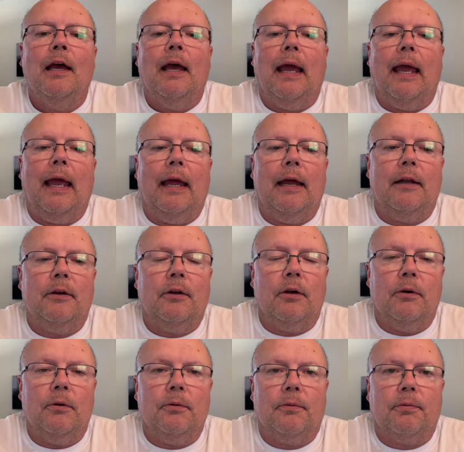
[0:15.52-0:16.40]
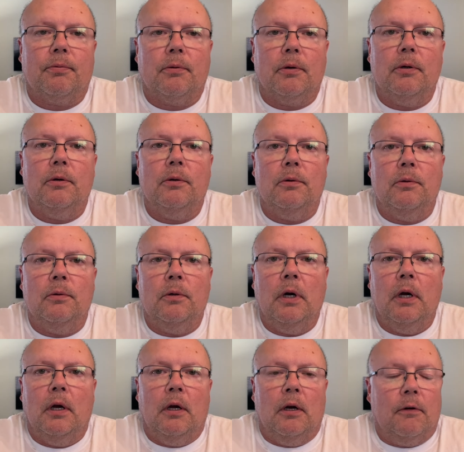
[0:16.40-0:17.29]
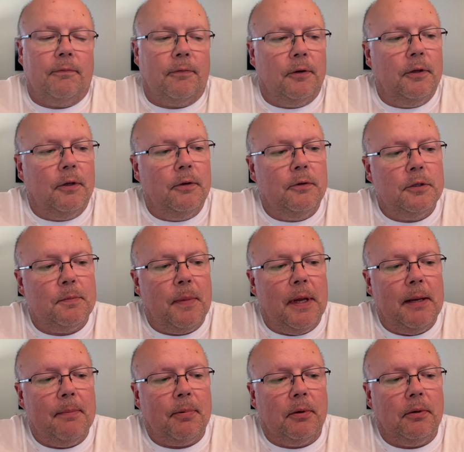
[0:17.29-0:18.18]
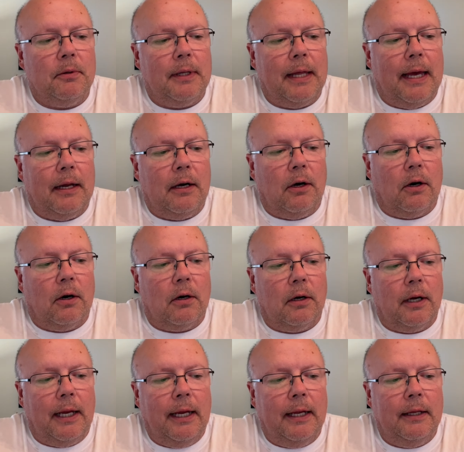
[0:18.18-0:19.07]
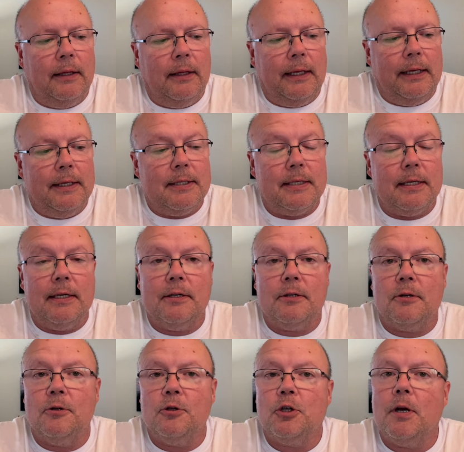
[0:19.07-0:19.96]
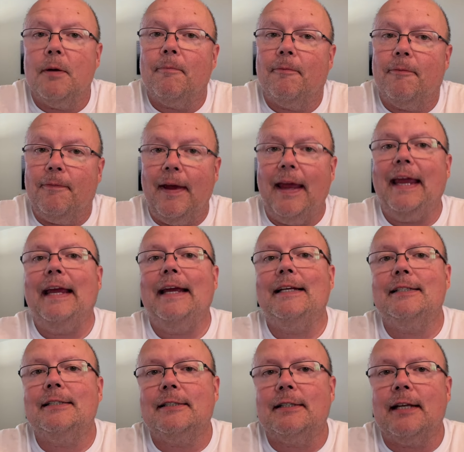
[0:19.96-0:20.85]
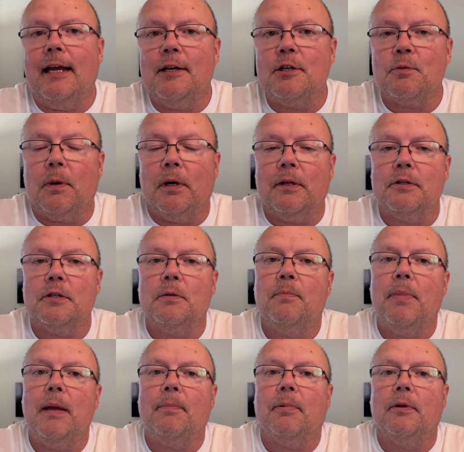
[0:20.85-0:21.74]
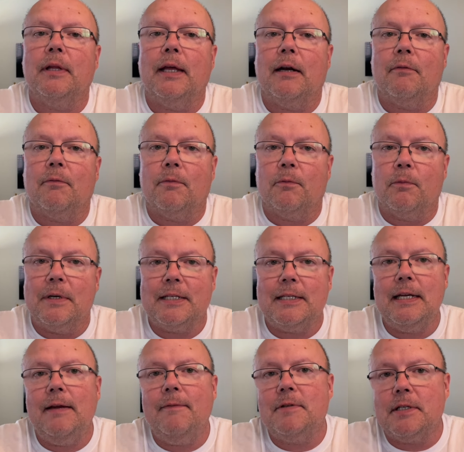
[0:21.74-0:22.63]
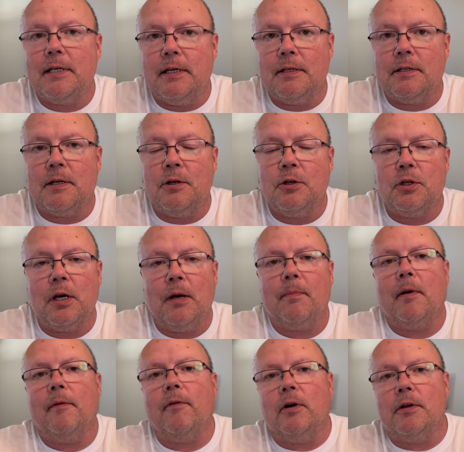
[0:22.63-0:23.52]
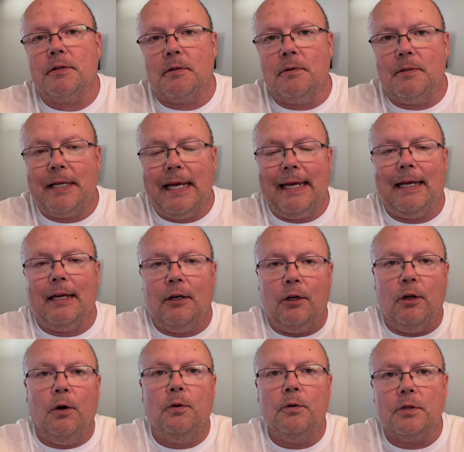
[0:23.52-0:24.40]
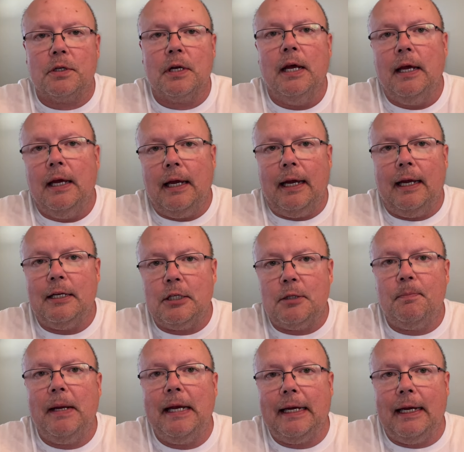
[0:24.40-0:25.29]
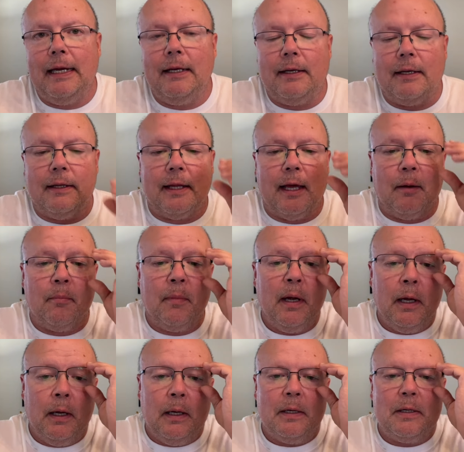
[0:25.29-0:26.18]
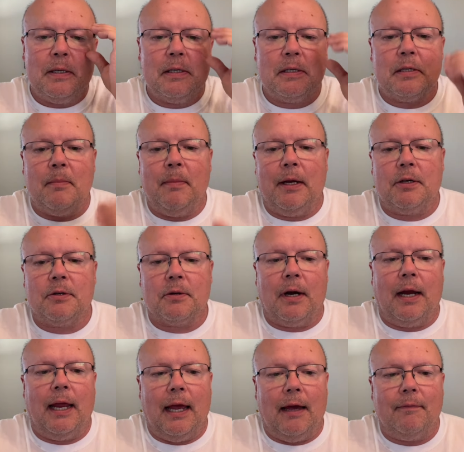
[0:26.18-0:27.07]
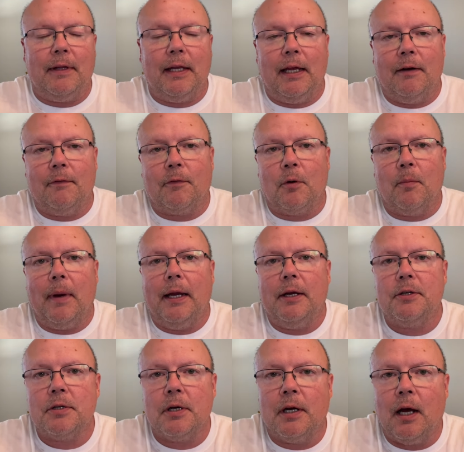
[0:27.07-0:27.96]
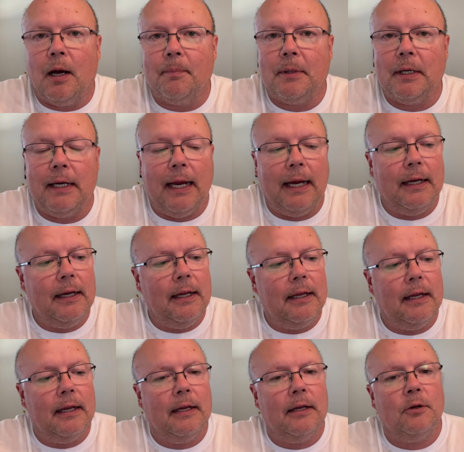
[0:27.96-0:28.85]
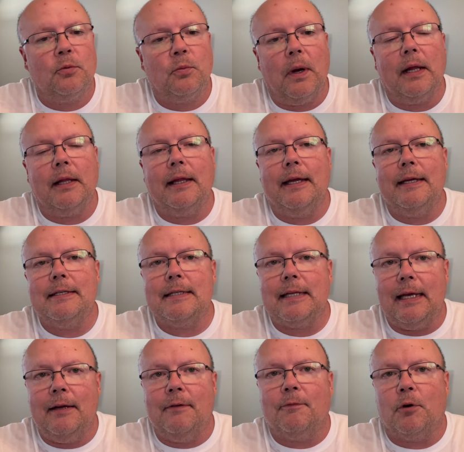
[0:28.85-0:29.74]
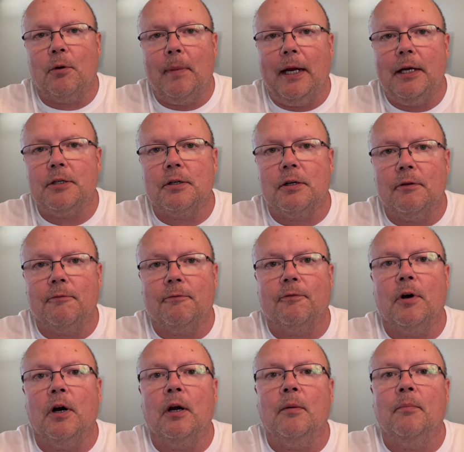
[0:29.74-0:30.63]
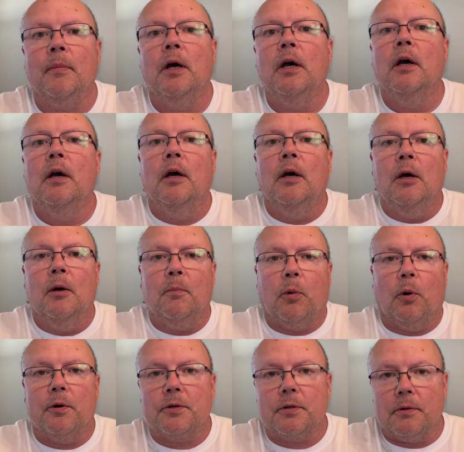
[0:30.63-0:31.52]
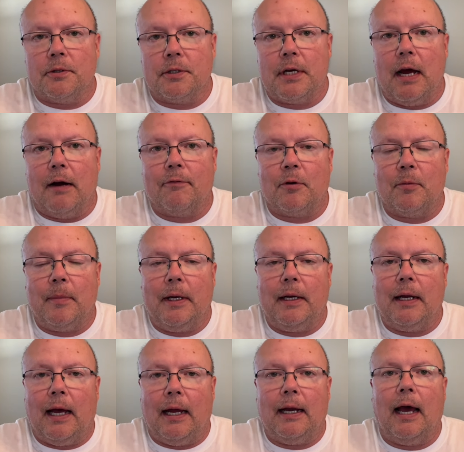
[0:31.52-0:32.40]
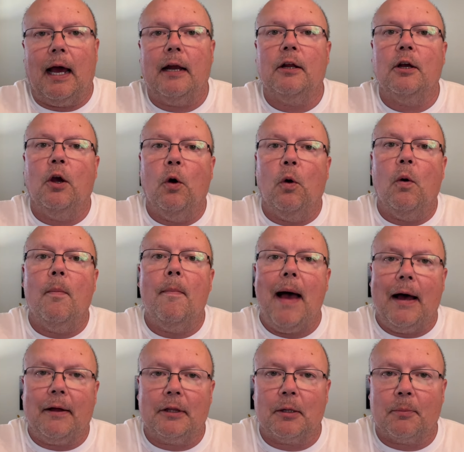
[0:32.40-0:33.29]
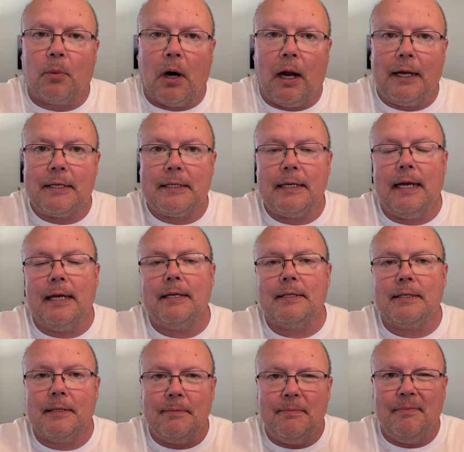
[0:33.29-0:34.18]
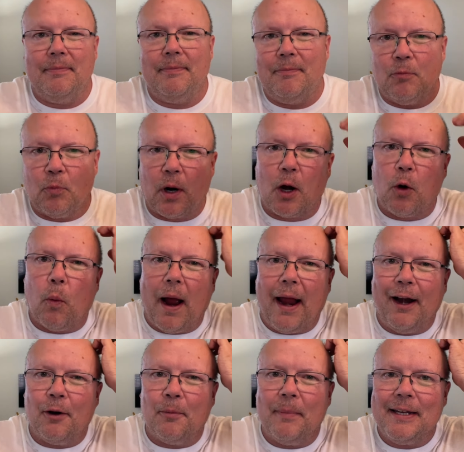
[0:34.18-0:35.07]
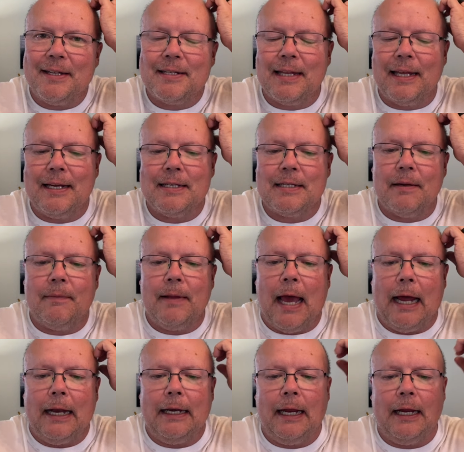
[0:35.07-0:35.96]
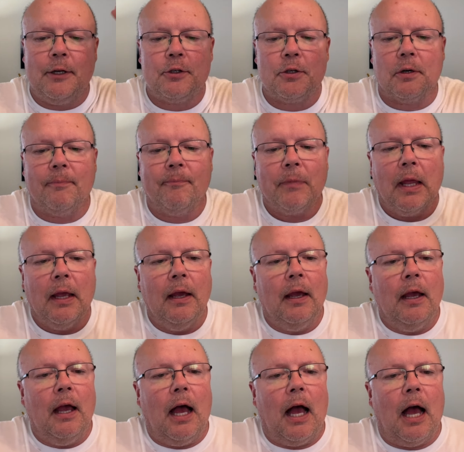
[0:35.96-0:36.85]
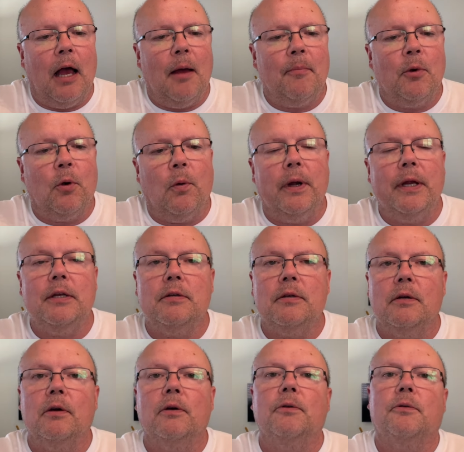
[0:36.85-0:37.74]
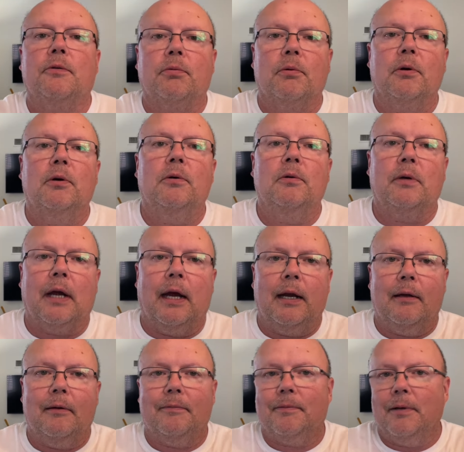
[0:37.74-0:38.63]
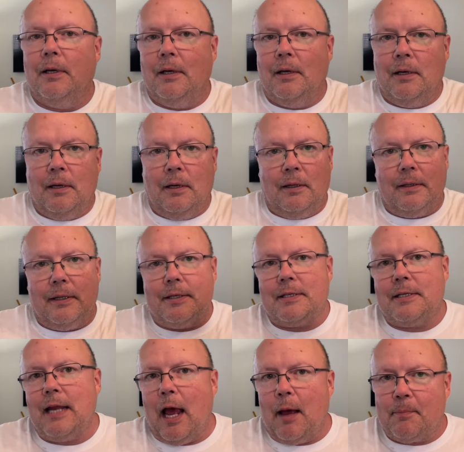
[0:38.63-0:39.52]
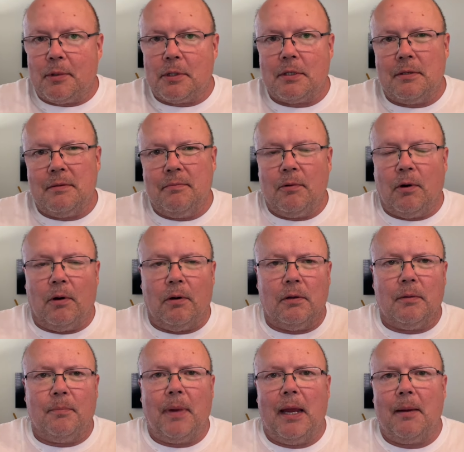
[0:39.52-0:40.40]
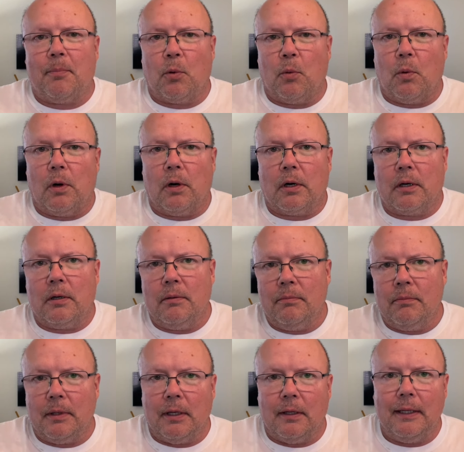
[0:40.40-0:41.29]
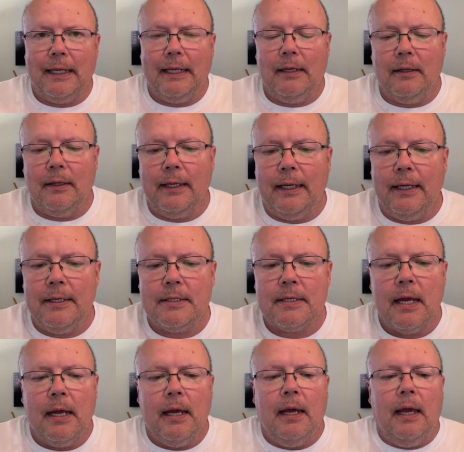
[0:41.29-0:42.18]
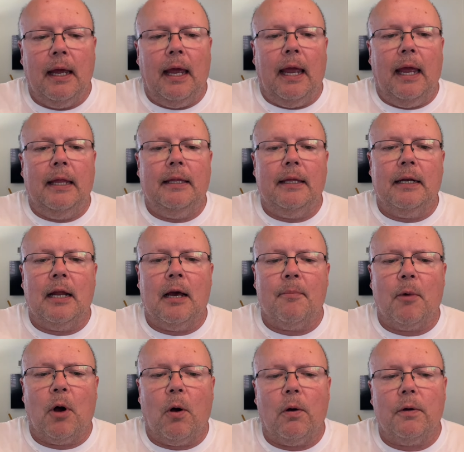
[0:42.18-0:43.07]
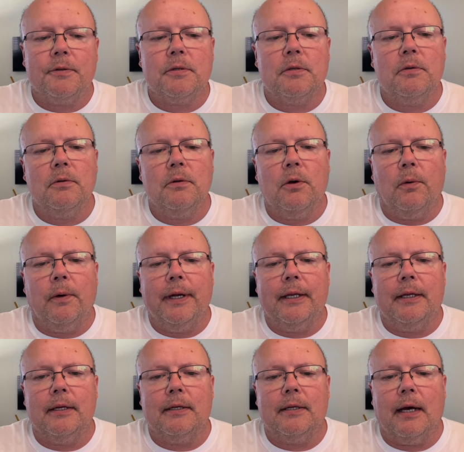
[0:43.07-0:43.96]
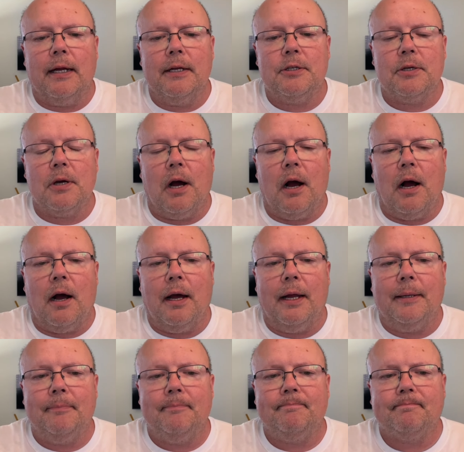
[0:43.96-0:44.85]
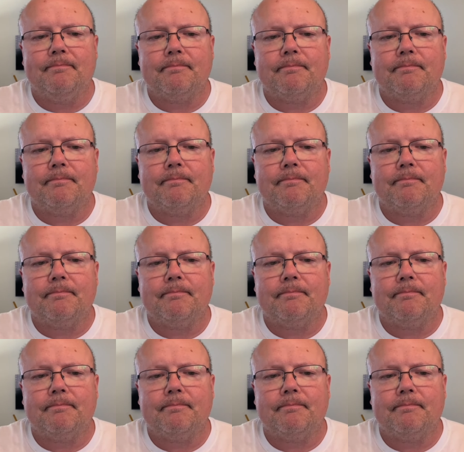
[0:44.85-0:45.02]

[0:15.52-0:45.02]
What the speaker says: and go through for those people that are in the citizenship phase as well as the people that have received citizenship. I've also taken notes in speaking to them just to make sure I have the information up to date, as well as information from Portugal's government on how to go about the process, requirements, things of that nature. I'm going to go through kind of the steps, all the paperwork and the legalese, and then I'm also going to touch on